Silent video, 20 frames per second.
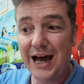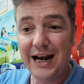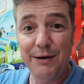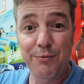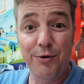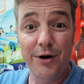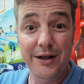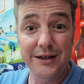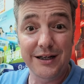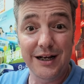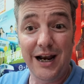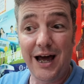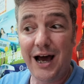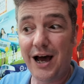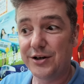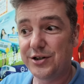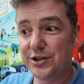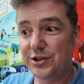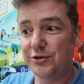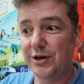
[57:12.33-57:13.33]
I wanted a
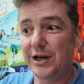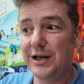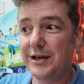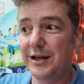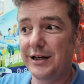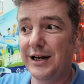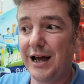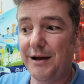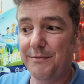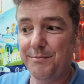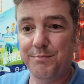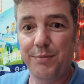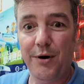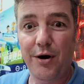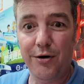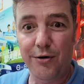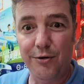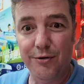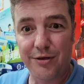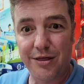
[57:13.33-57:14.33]
large drink, and that
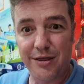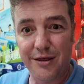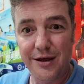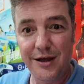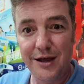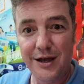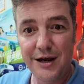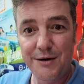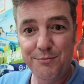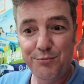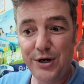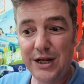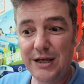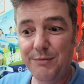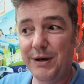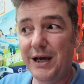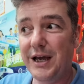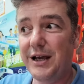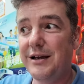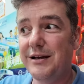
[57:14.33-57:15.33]
bottle's pretty
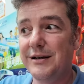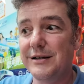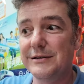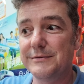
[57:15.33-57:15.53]
big.